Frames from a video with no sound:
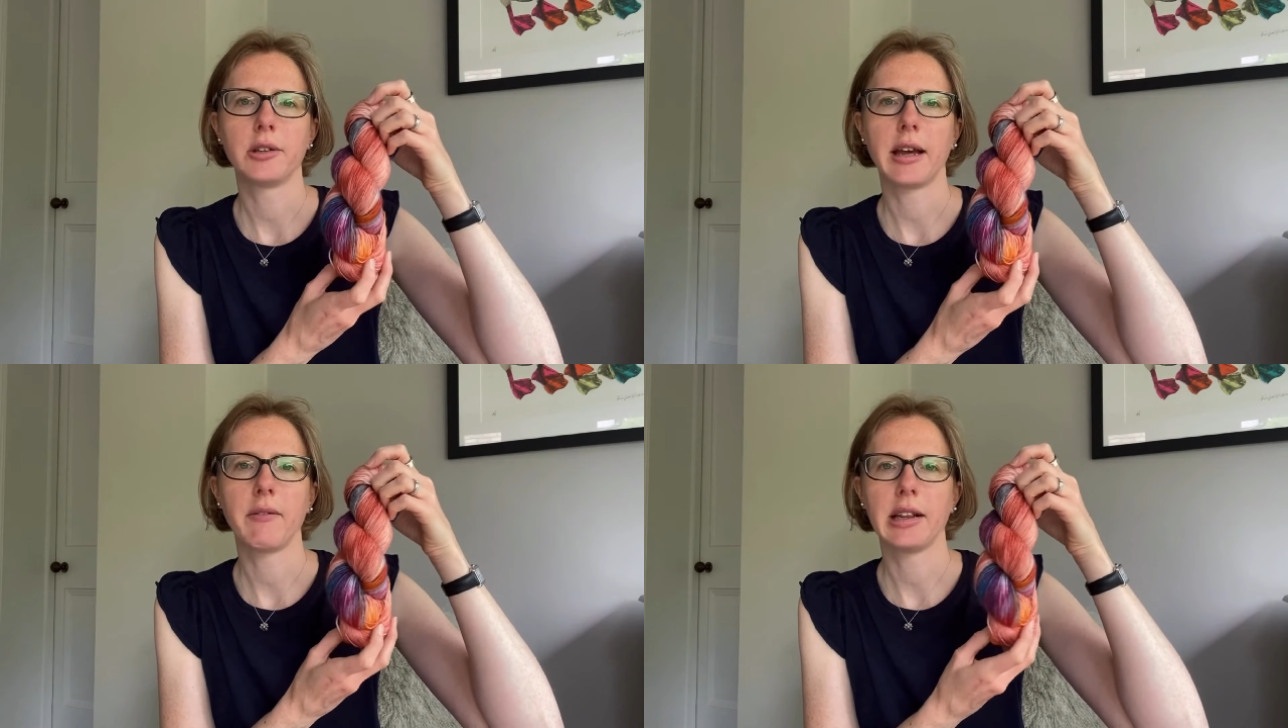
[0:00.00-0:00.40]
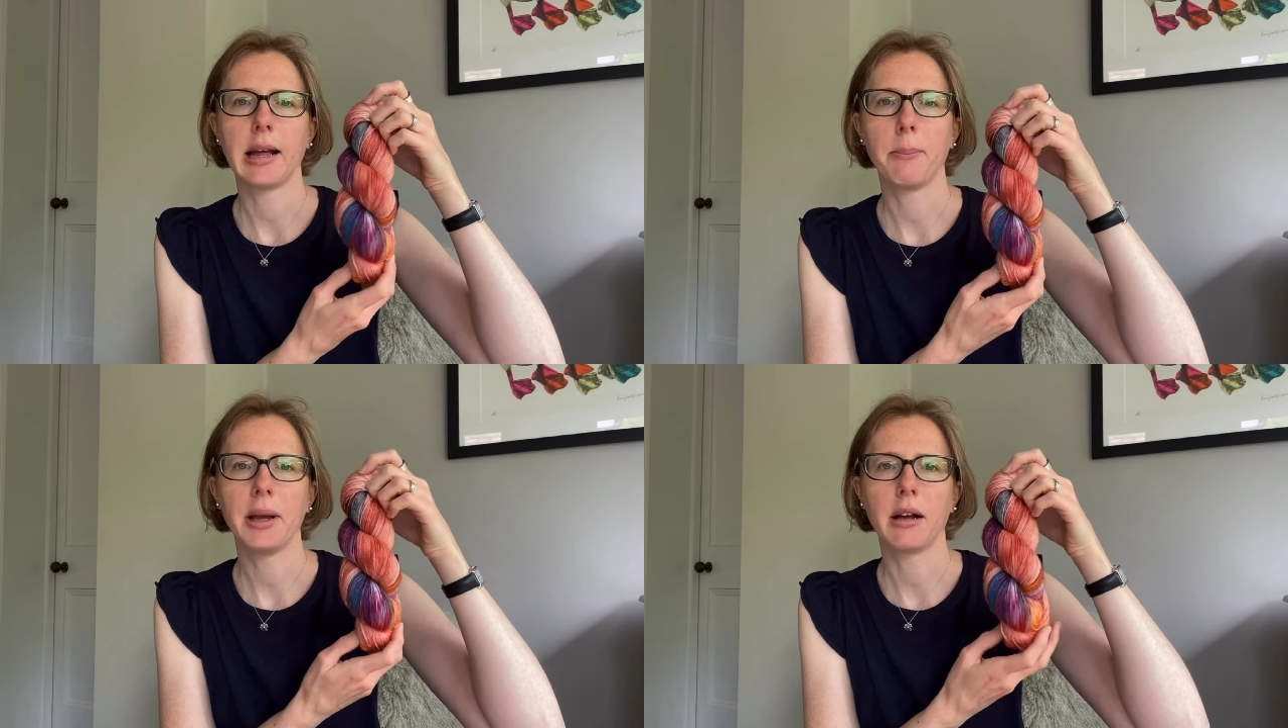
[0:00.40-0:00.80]
are having
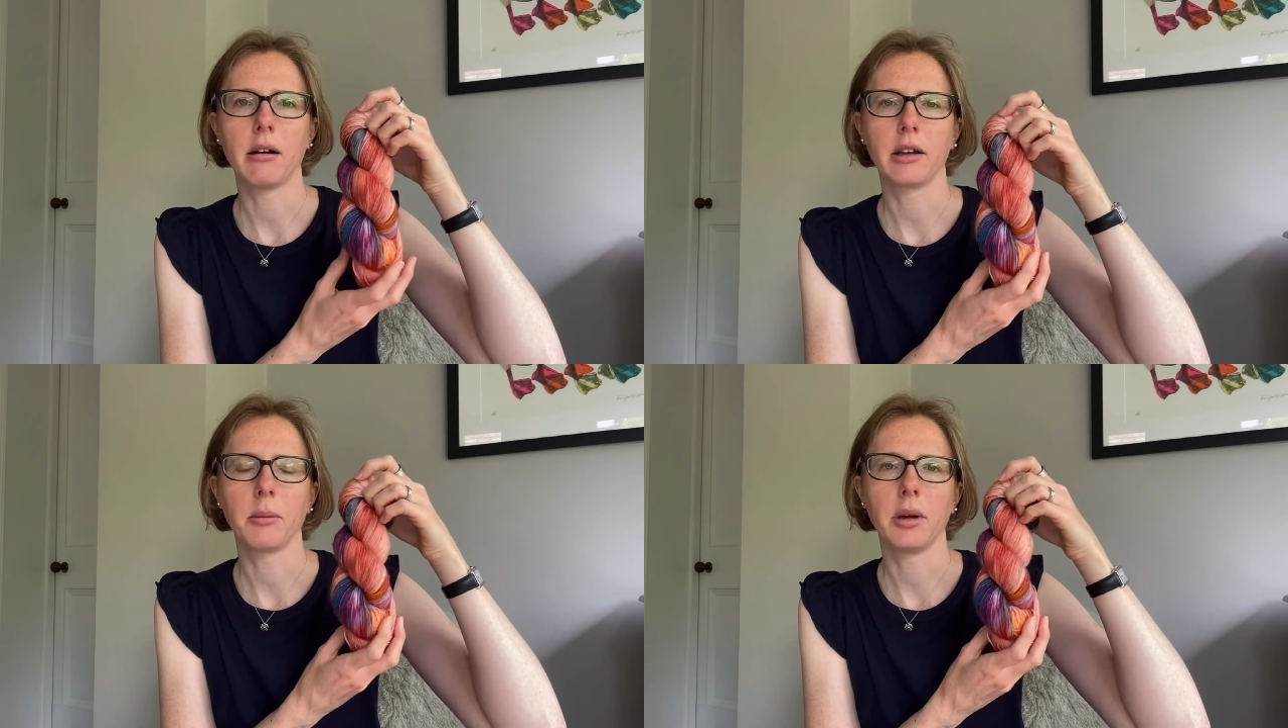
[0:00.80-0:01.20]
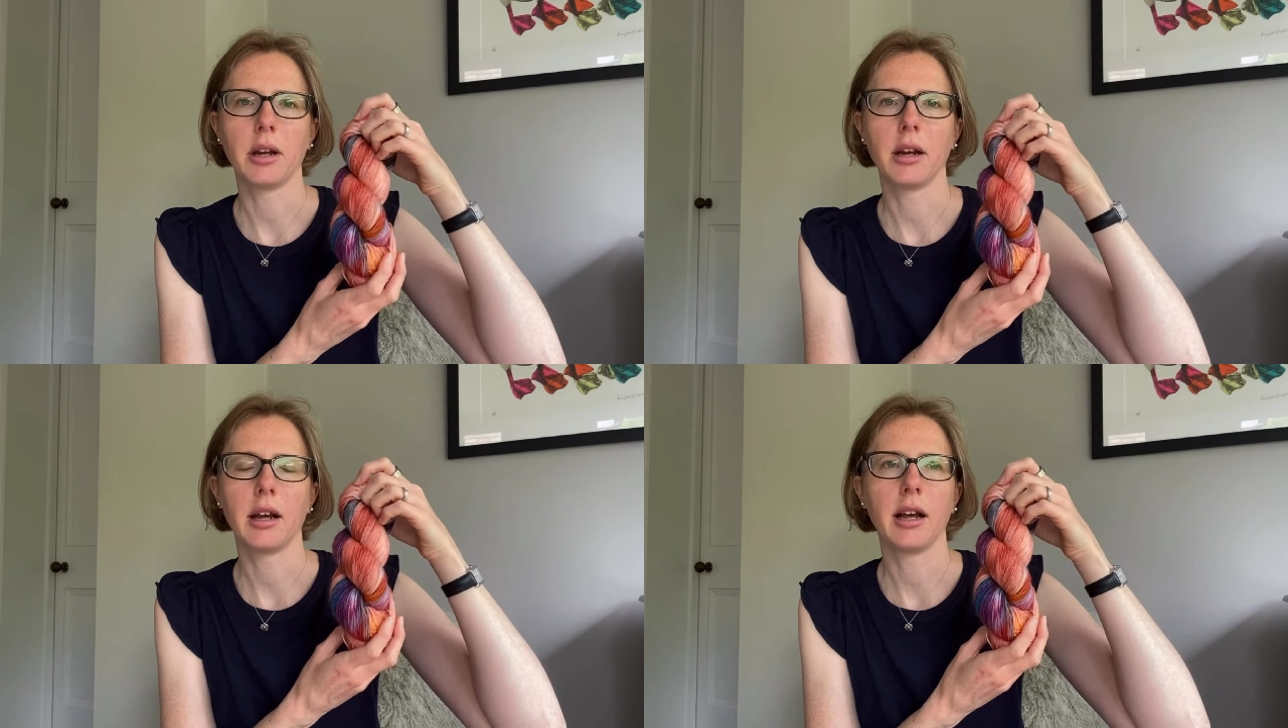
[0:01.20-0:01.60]
that big
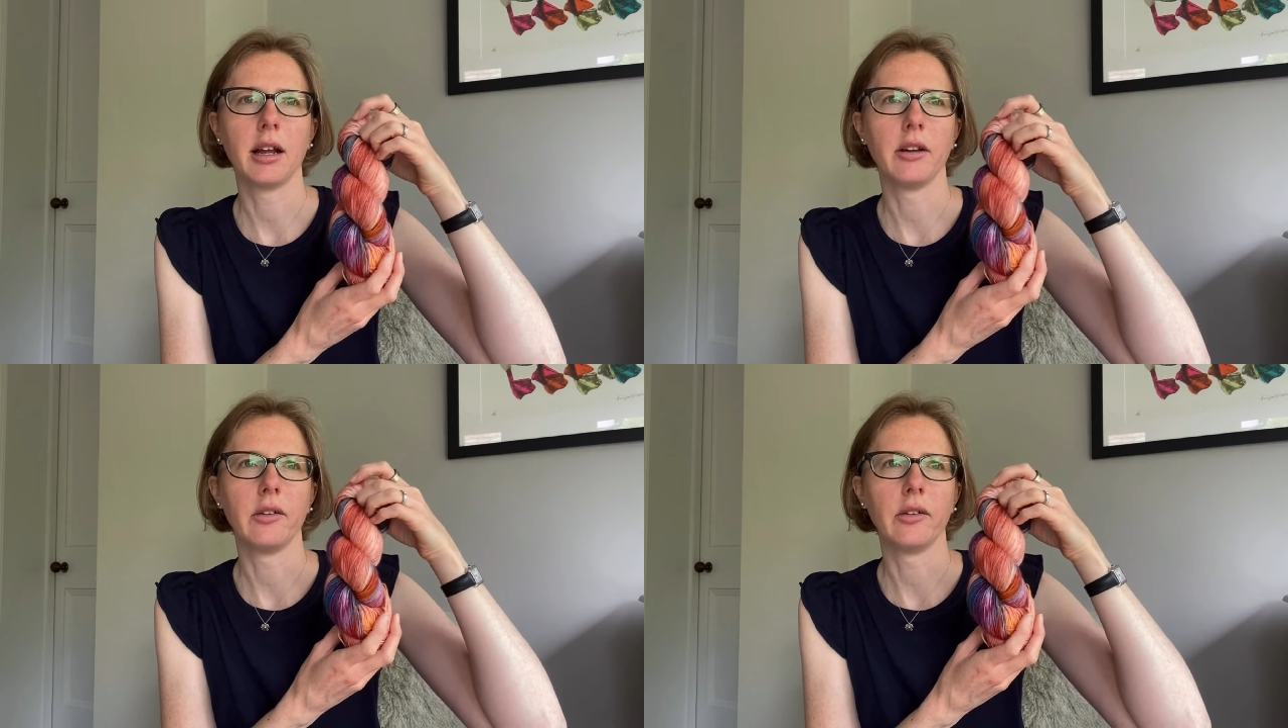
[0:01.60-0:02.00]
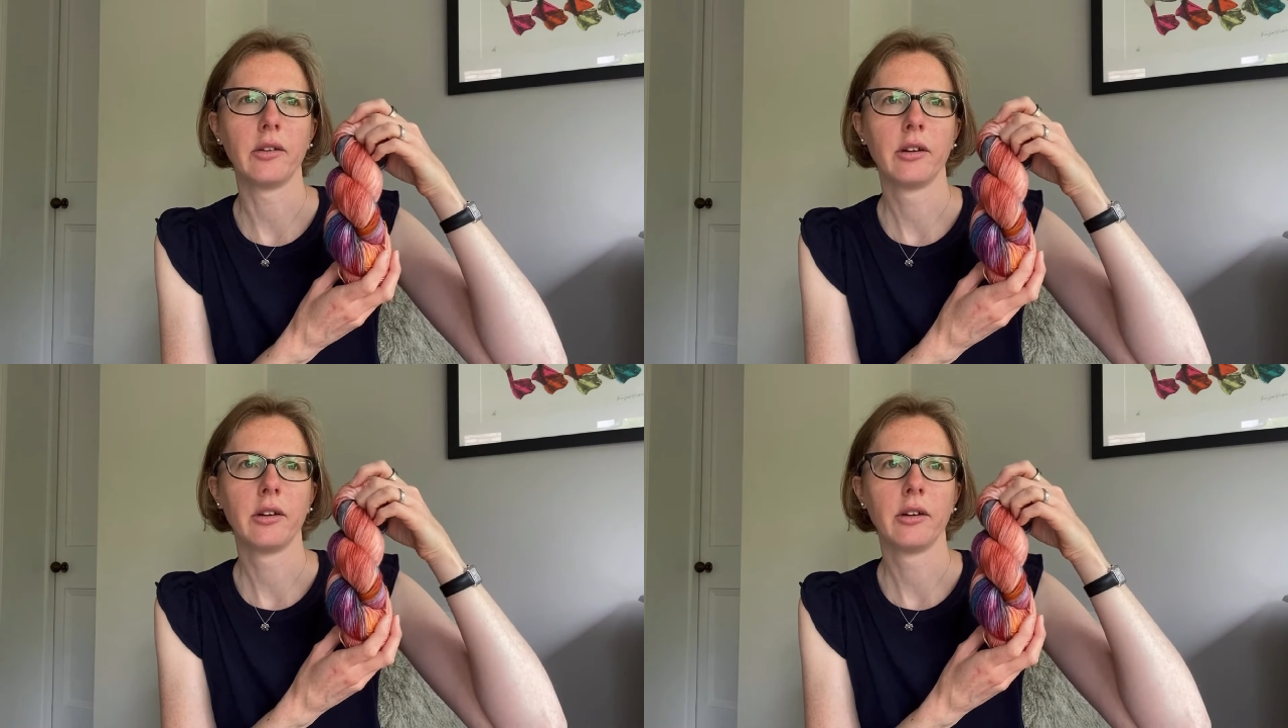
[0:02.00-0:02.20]
argument, and